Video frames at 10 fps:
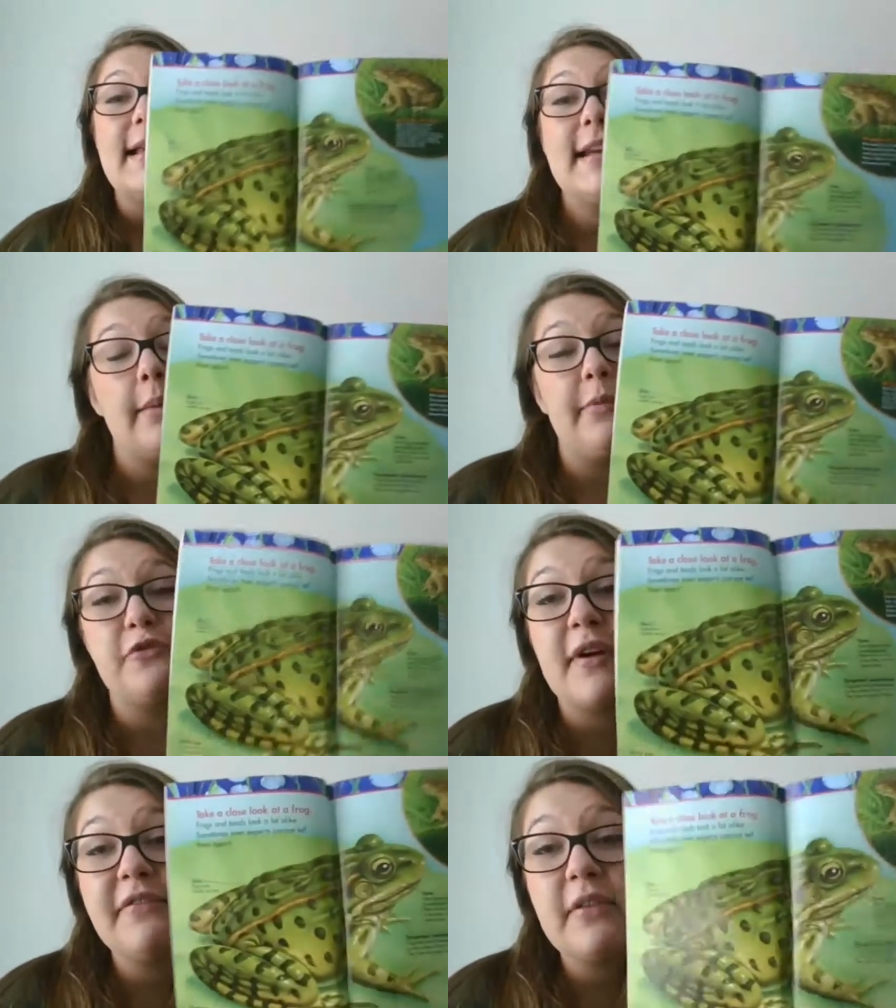Now,
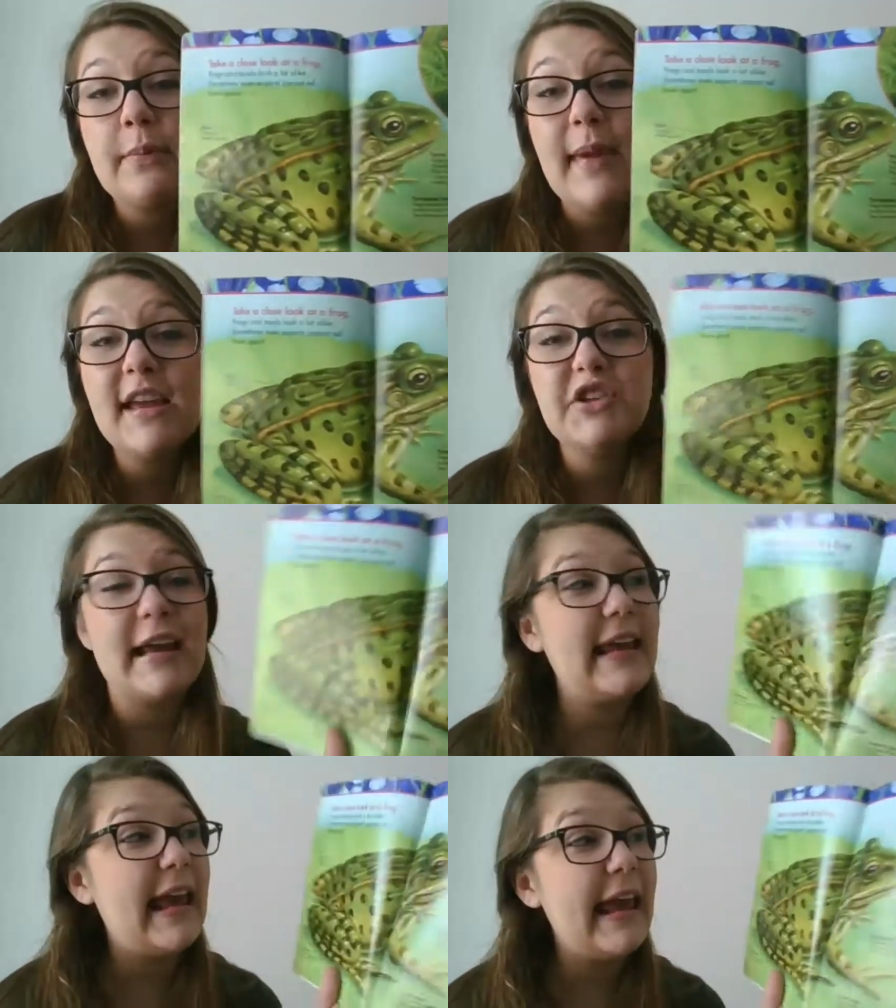before I flip the page,
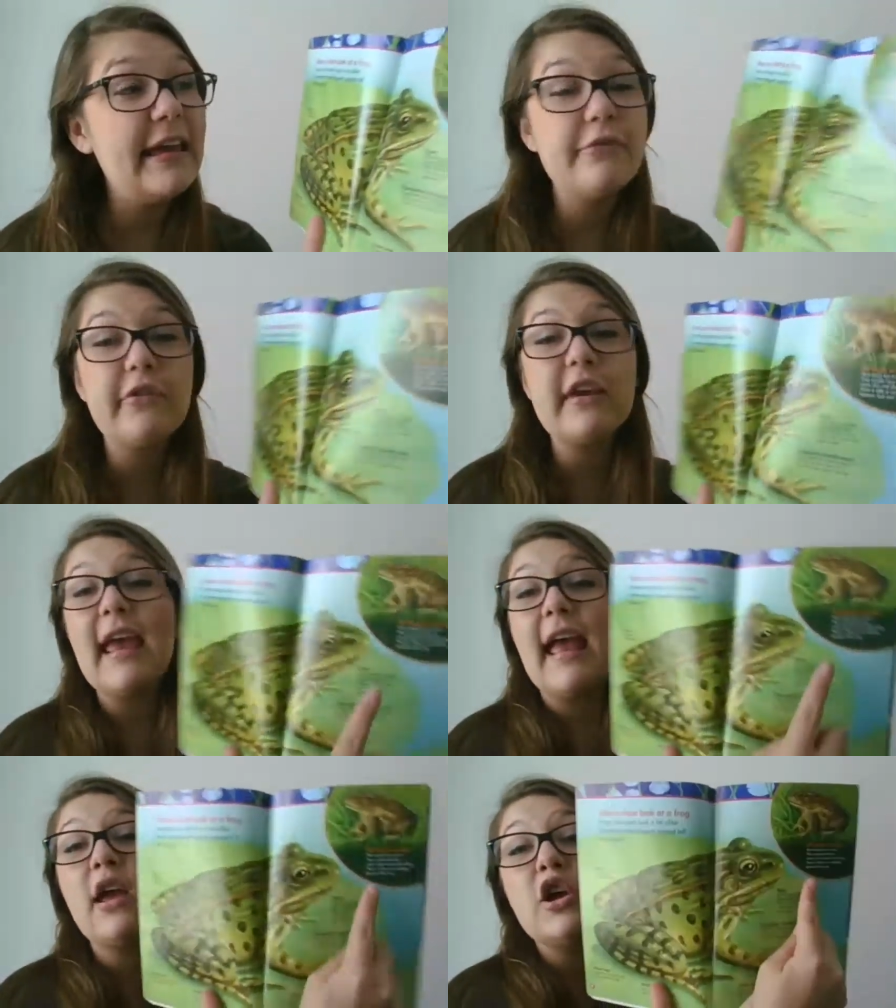I can't
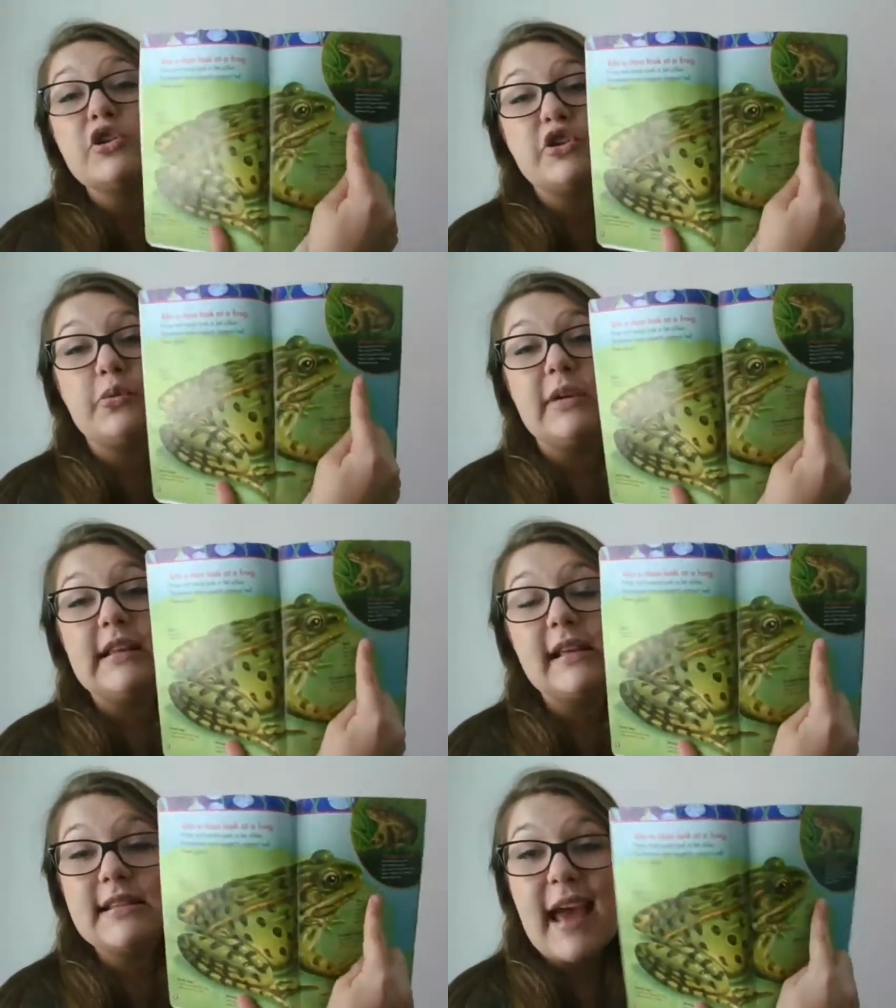forget to
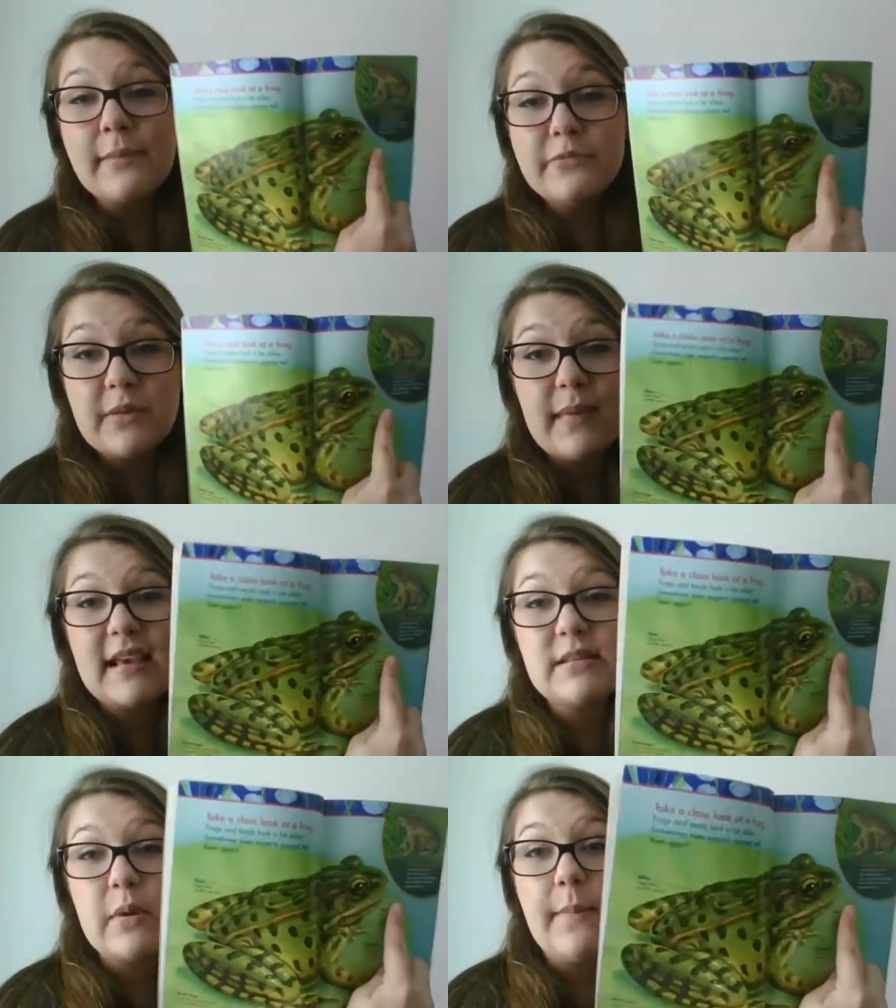read this caption
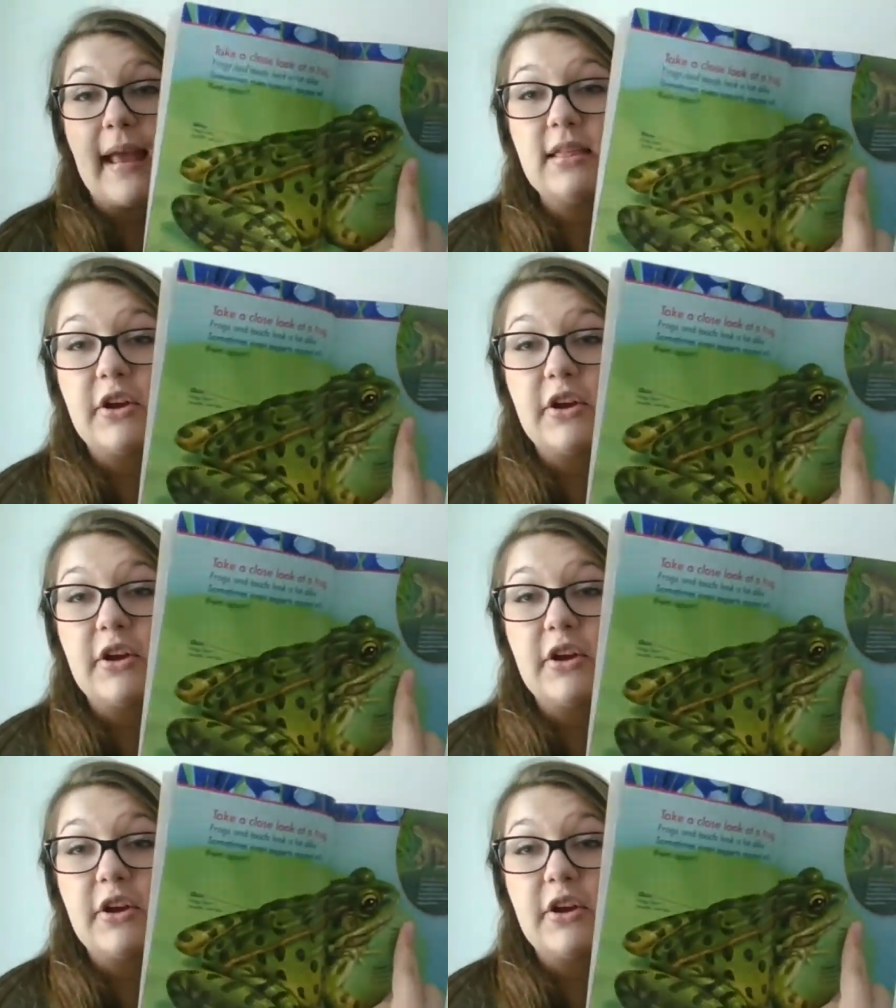because we might